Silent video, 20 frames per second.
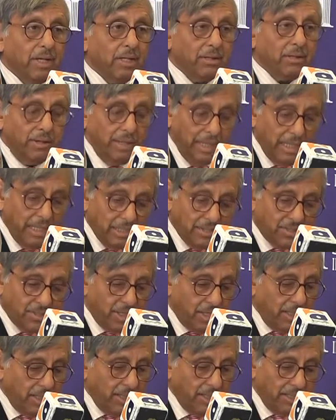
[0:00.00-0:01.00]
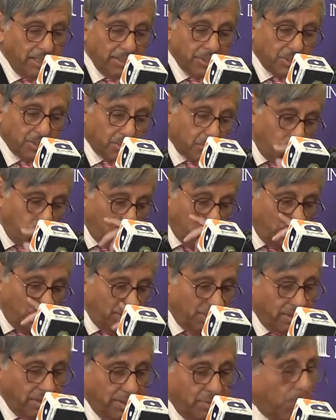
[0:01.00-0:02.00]
But Israel has
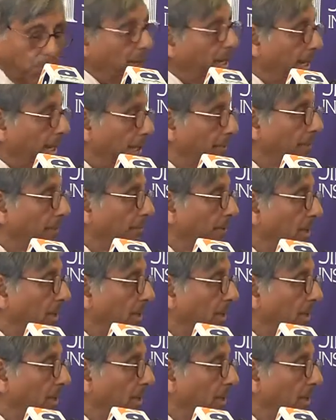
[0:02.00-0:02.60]
shown the way